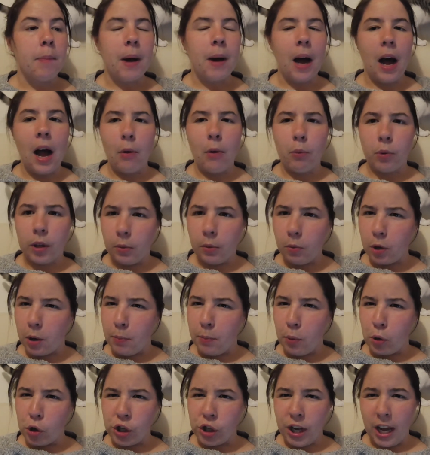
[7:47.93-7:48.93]
but I really want
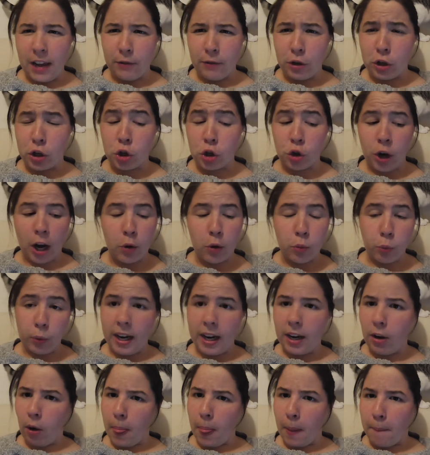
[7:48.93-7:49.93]
to push to even just try to
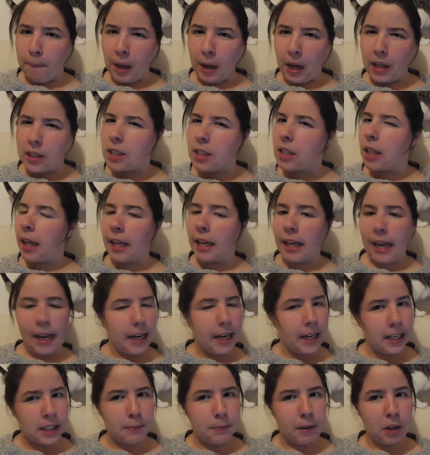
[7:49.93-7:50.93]
read on the bus, like
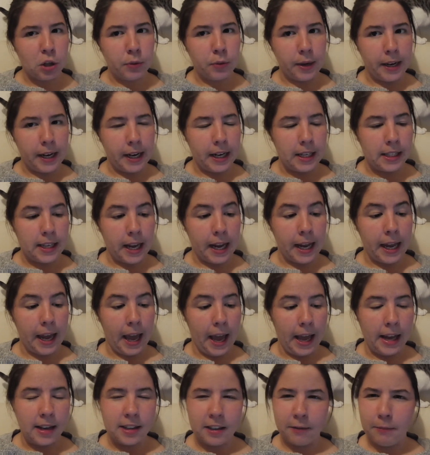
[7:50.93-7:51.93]
get in as much reading as I
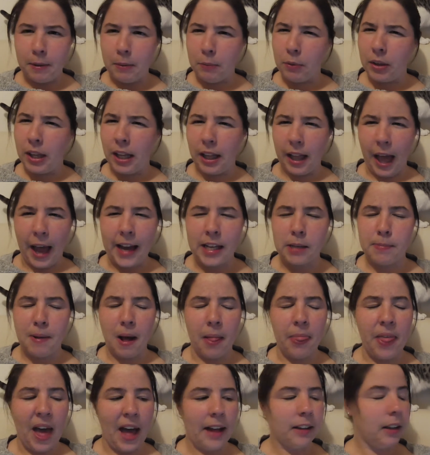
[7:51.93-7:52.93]
can because I've been really lax
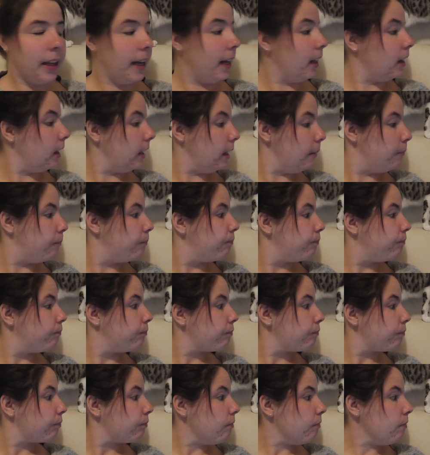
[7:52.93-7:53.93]
about that lately.
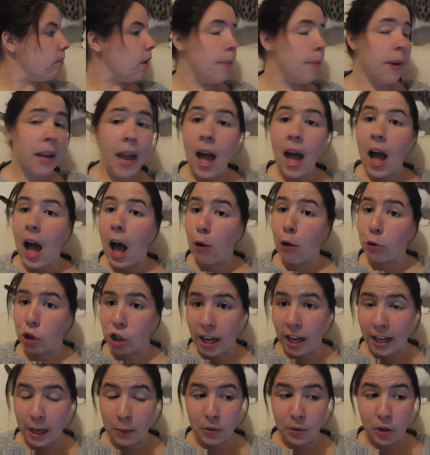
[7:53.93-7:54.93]
But yeah, I'll
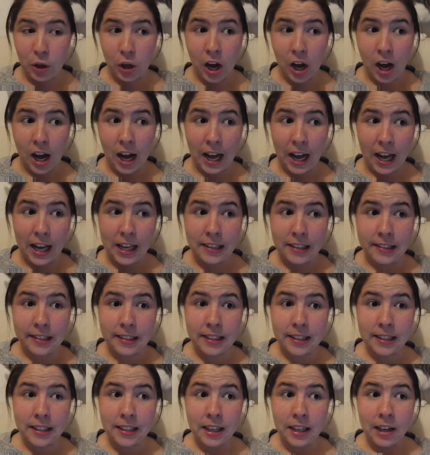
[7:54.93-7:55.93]
check in with you
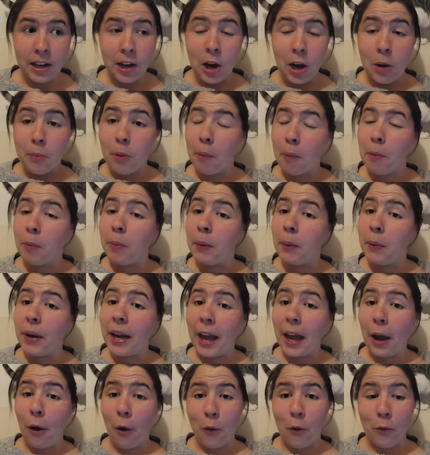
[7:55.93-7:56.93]
guys probably
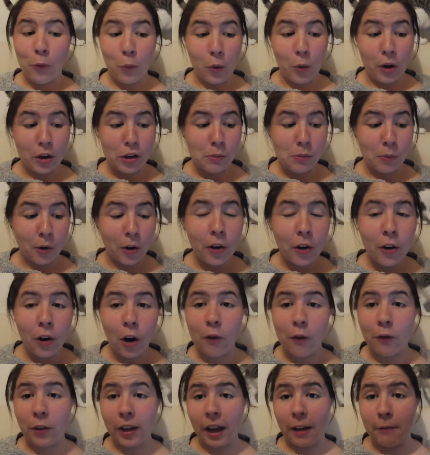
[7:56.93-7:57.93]
when I get home from work tomorrow.
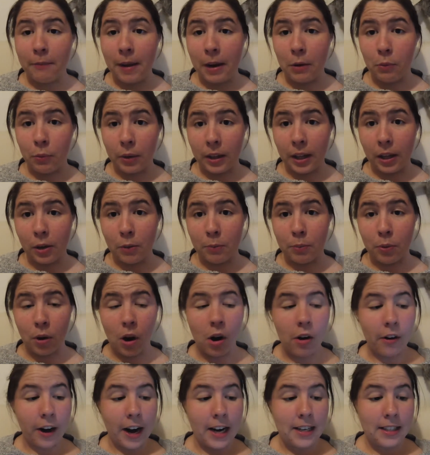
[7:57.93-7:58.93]
Hopefully I've made really good
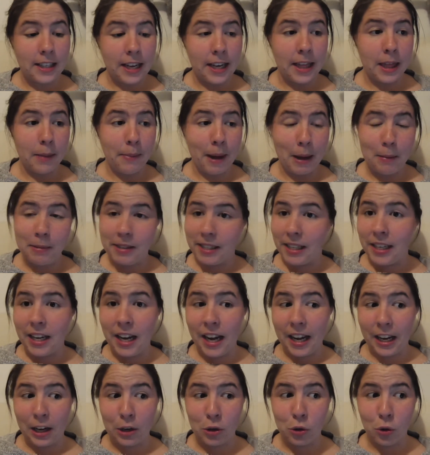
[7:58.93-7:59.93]
progress in The Babysitter
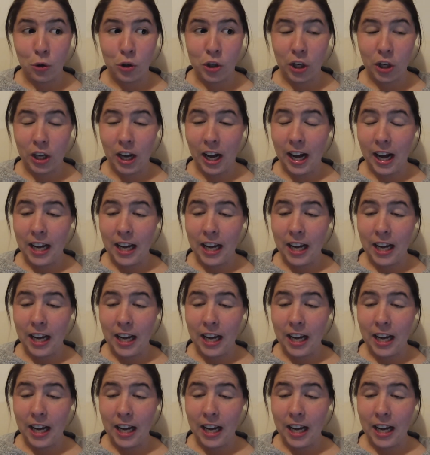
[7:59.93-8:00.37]
and can talk to you